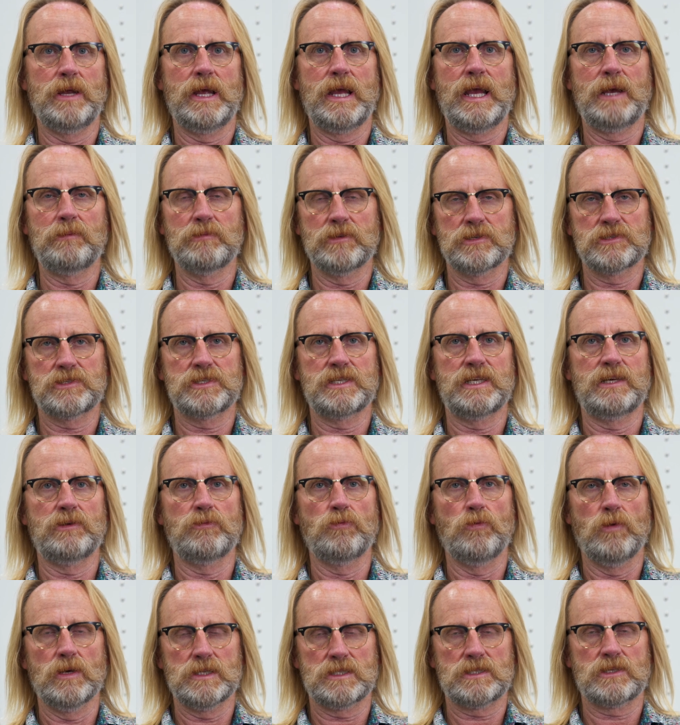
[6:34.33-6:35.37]
able to see
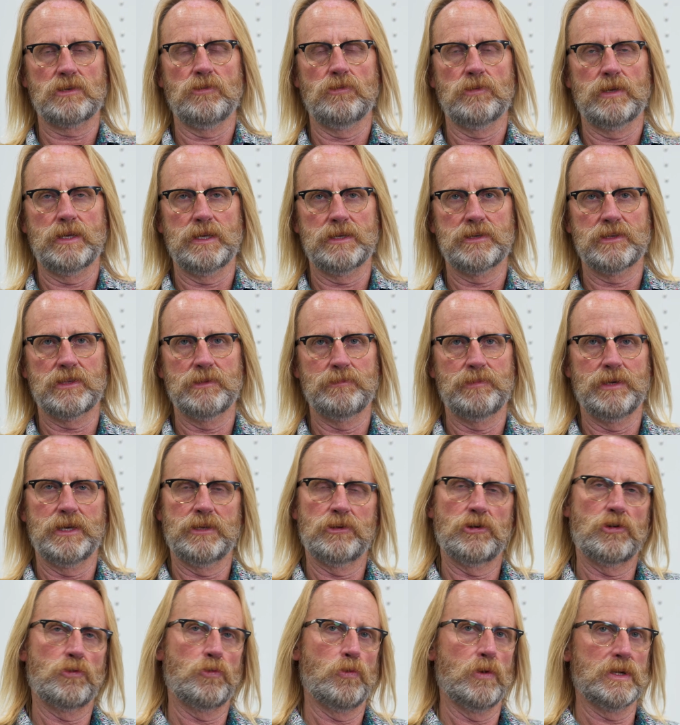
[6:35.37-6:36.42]
what's going into the bin
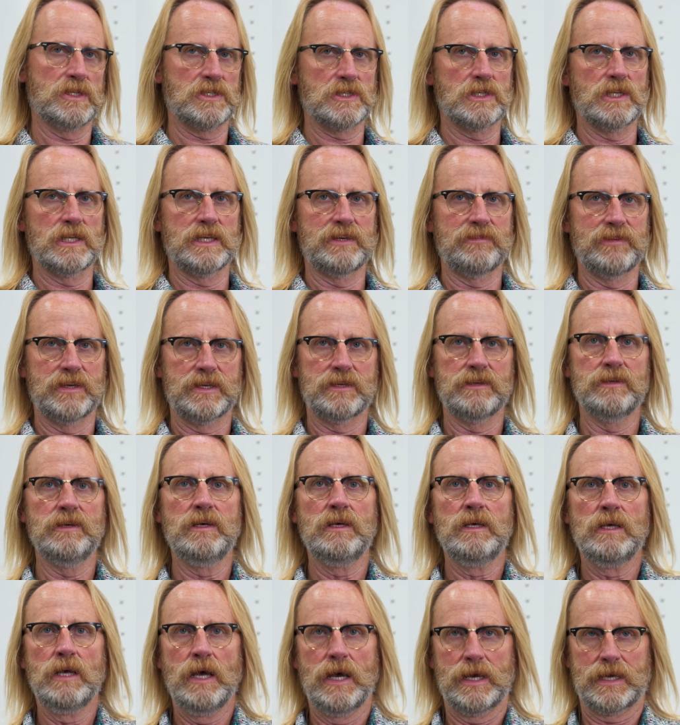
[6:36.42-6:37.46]
or what's leaving.
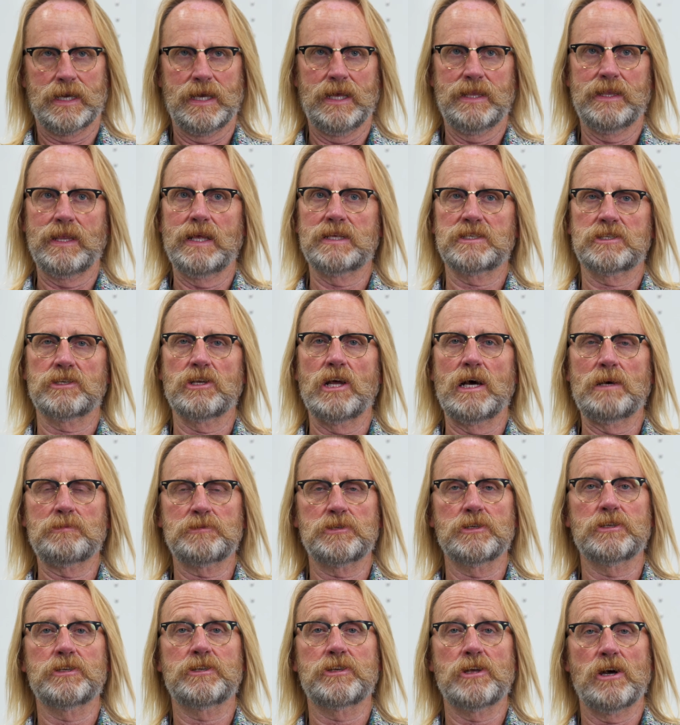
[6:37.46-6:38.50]
Again, that's an option
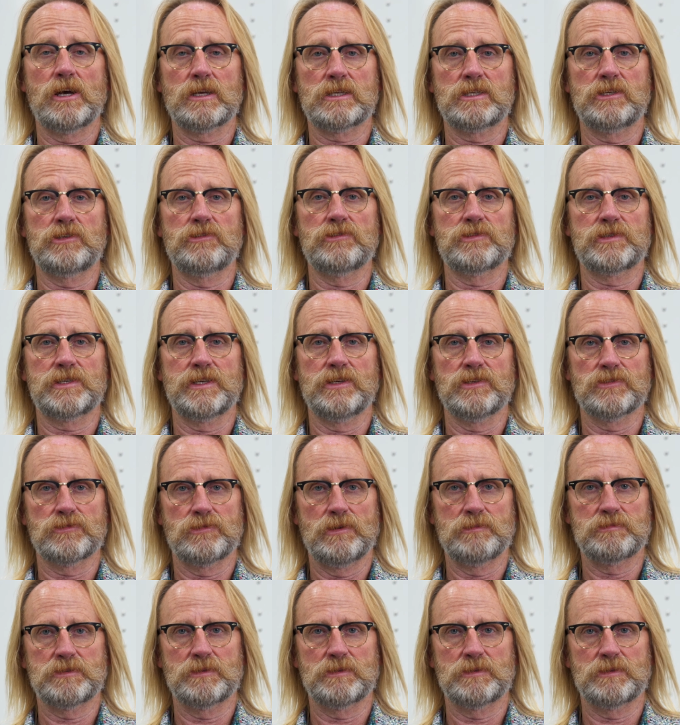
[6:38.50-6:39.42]
to talk to your sales reps